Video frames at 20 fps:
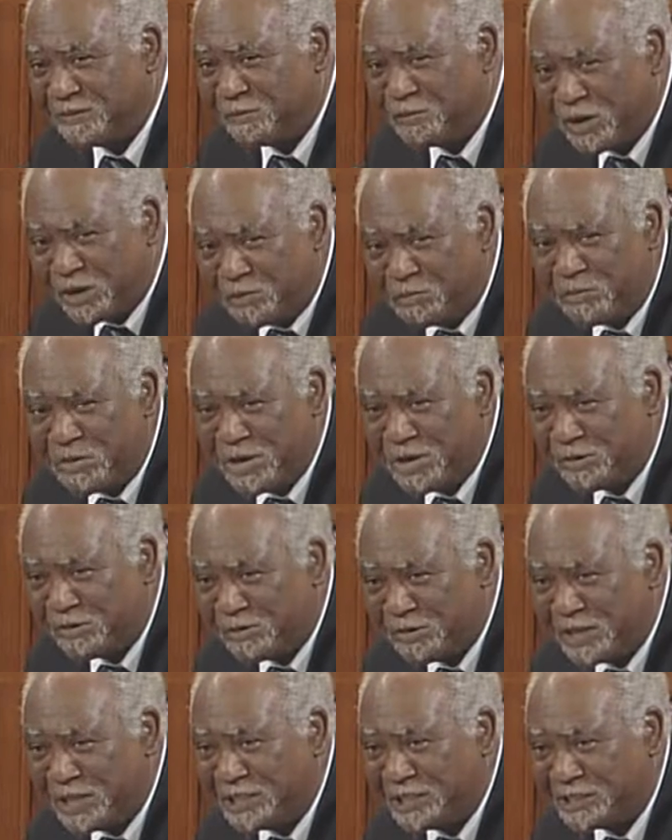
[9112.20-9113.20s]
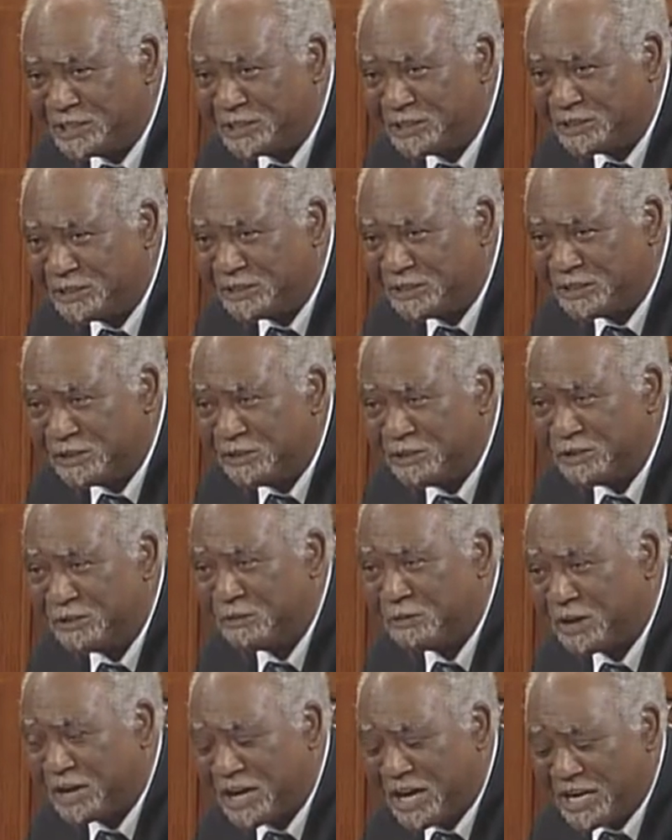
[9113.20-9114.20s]
would be a reason to do
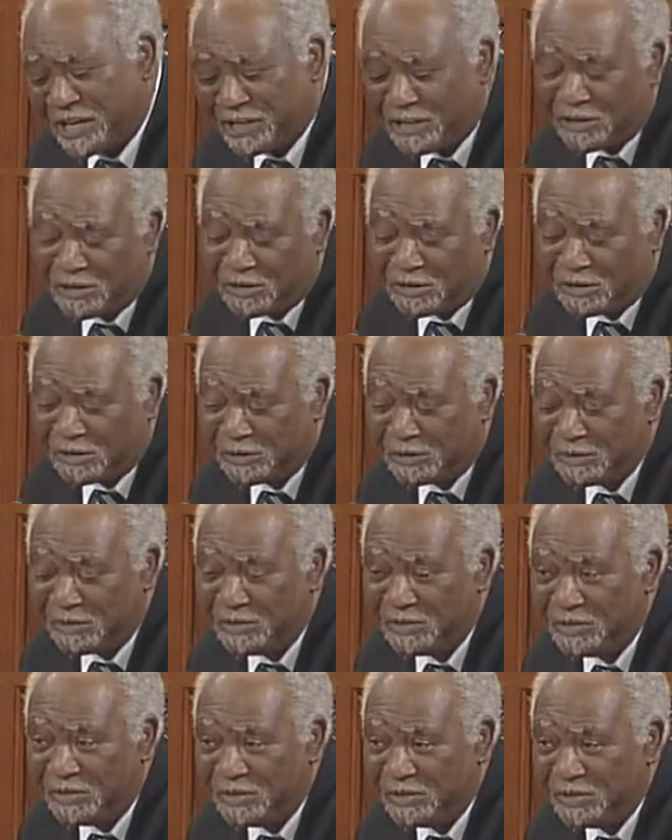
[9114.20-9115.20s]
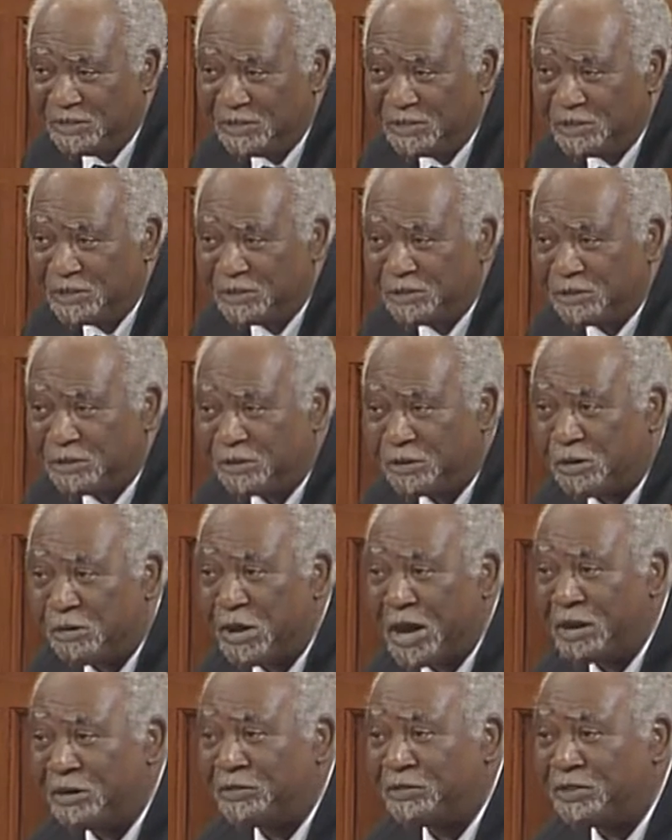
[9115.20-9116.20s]
what I call
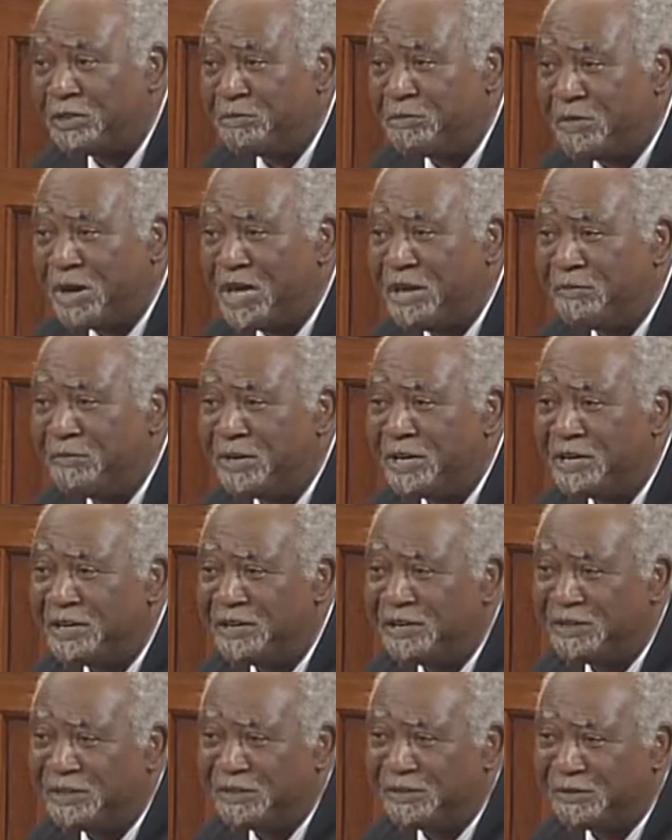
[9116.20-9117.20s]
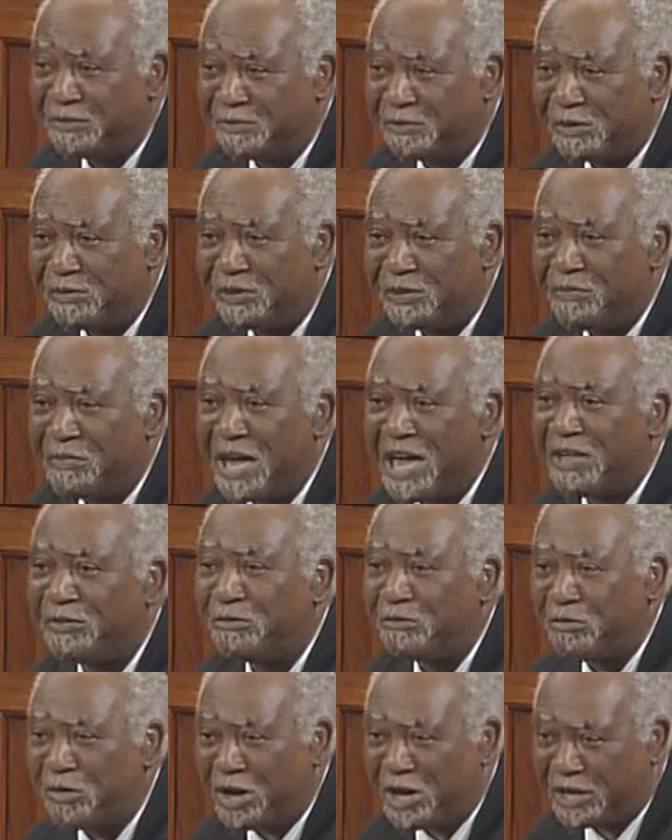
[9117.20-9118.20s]
throw out the baby with the
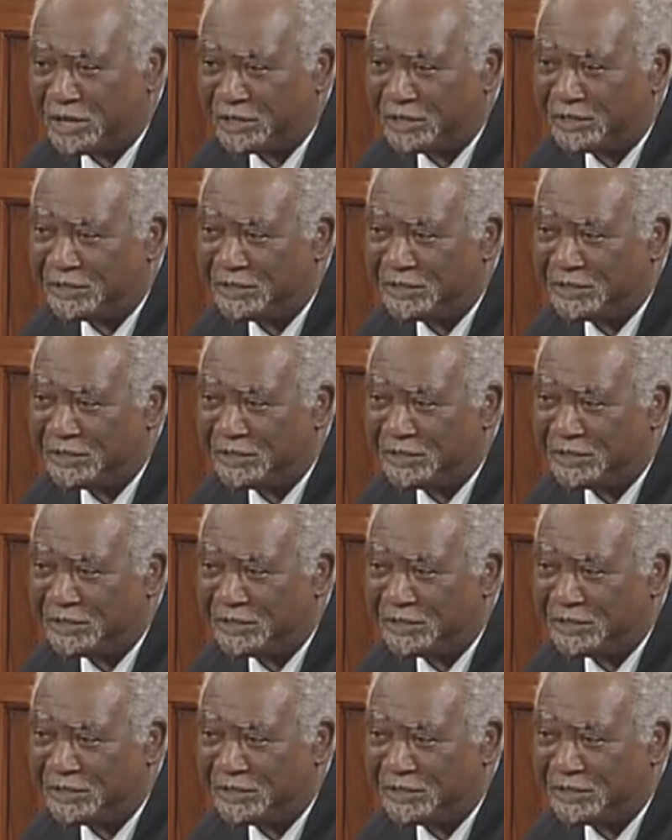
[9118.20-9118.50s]
bathwater,